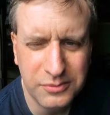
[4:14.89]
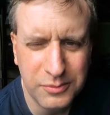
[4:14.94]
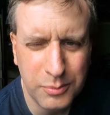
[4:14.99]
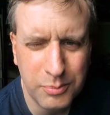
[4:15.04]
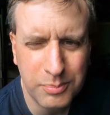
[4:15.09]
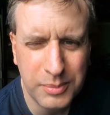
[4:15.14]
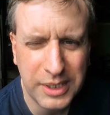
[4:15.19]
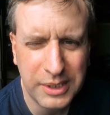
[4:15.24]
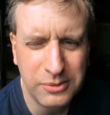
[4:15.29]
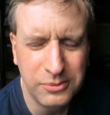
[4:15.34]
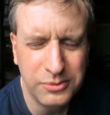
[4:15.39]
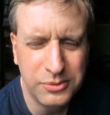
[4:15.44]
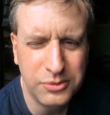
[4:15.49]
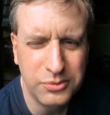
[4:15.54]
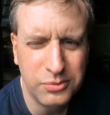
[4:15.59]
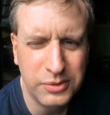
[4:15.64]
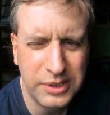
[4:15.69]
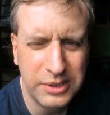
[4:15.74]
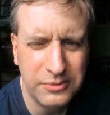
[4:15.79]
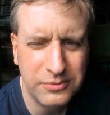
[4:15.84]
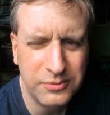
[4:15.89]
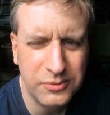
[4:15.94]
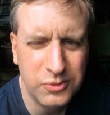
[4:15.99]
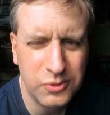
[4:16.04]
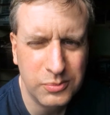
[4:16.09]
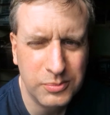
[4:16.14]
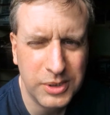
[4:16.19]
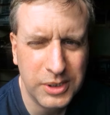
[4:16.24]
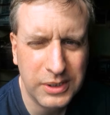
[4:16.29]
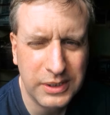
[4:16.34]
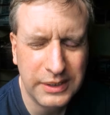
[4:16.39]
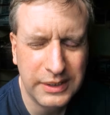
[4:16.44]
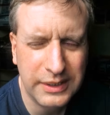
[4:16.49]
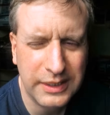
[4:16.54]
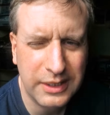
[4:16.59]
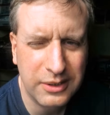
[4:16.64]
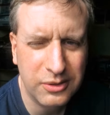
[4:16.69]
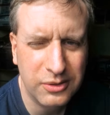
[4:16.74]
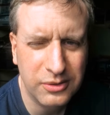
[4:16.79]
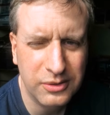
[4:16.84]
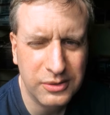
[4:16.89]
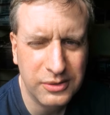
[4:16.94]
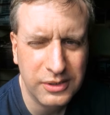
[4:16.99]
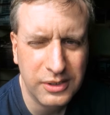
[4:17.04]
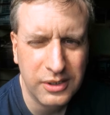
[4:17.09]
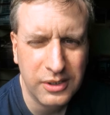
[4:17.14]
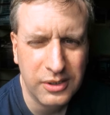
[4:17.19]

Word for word: of about 24 mile an hour